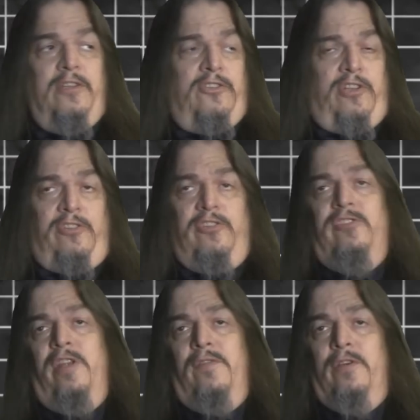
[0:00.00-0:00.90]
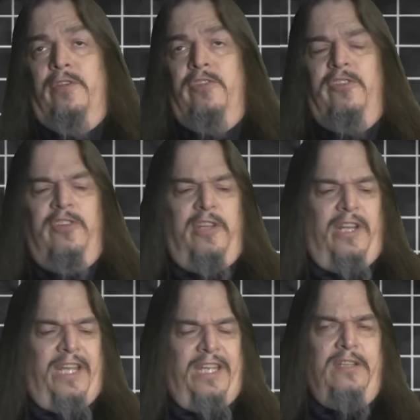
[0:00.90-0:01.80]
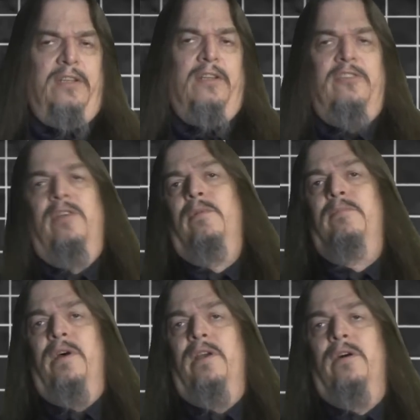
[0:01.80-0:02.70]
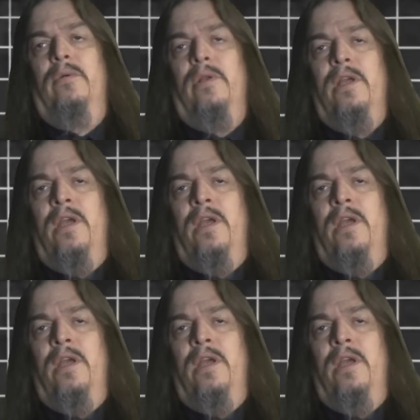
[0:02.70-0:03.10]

that Jesus never existed, and I hinted at some of my own.